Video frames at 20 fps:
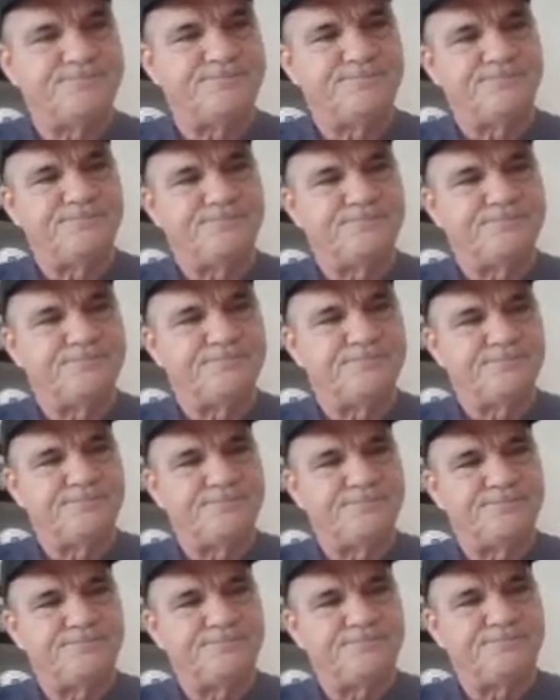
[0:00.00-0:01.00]

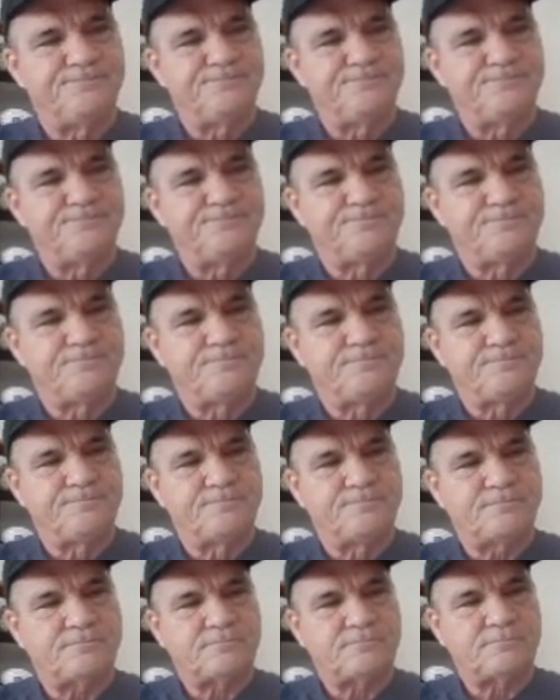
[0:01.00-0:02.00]

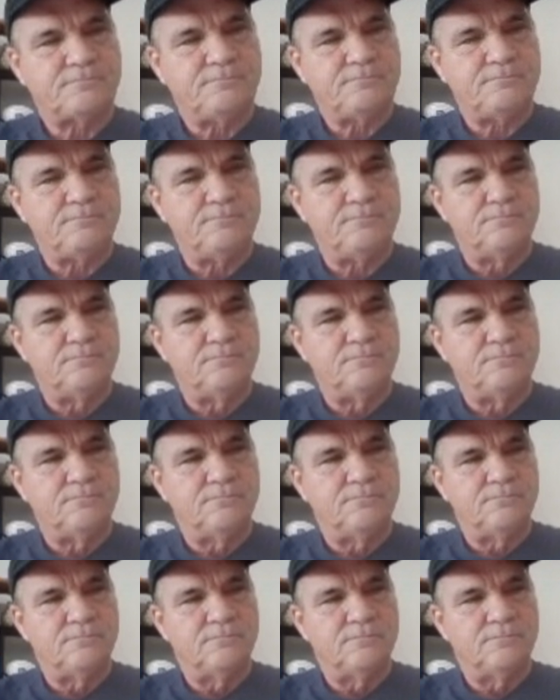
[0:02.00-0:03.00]

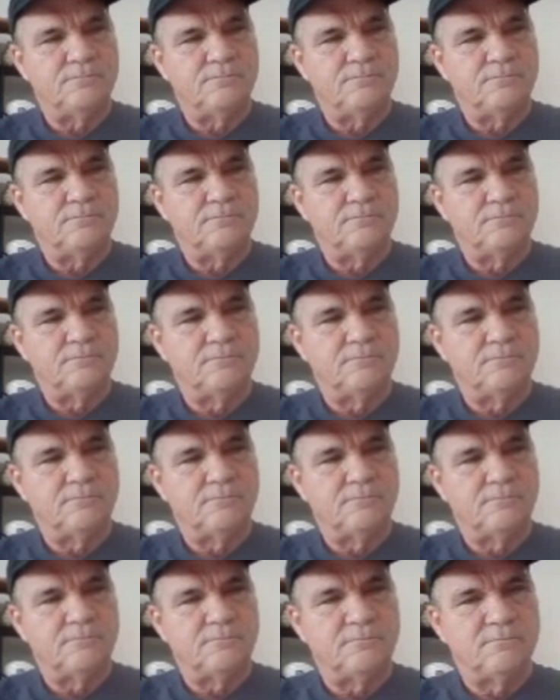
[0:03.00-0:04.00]

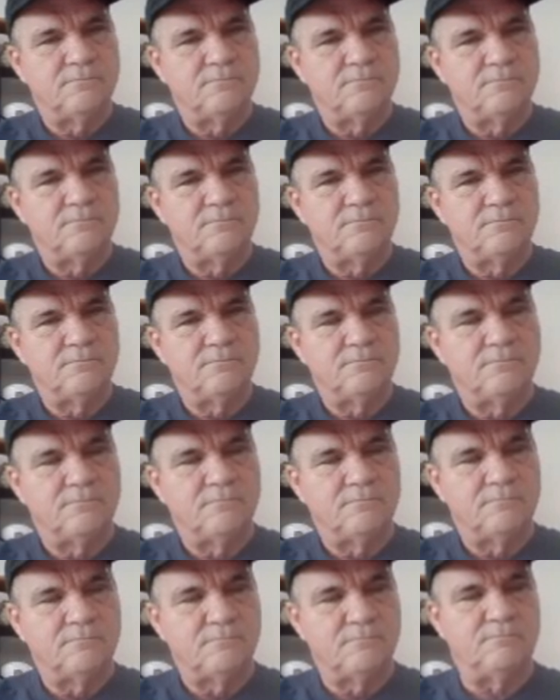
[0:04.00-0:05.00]

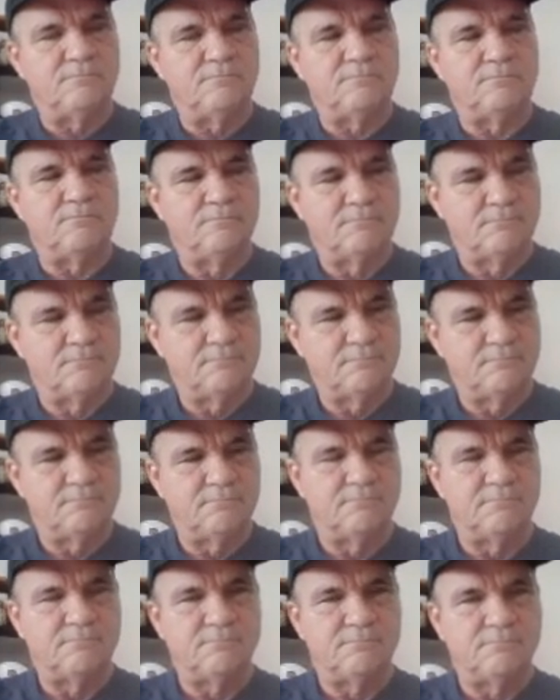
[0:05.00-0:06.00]

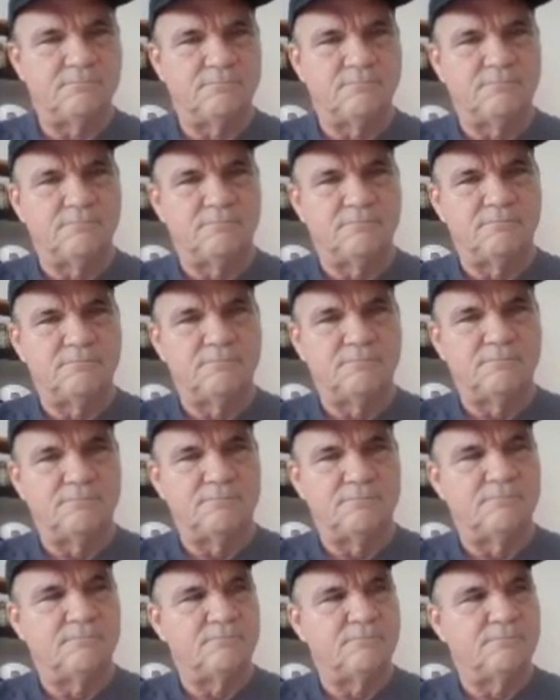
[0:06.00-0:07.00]

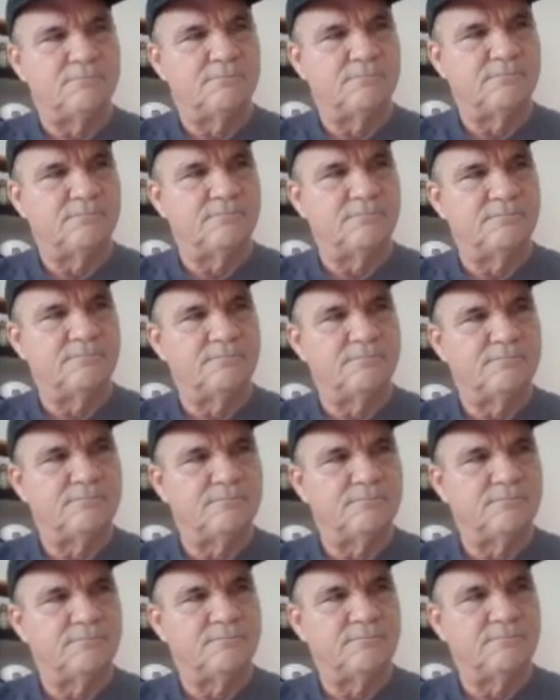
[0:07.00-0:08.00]
(not speaking)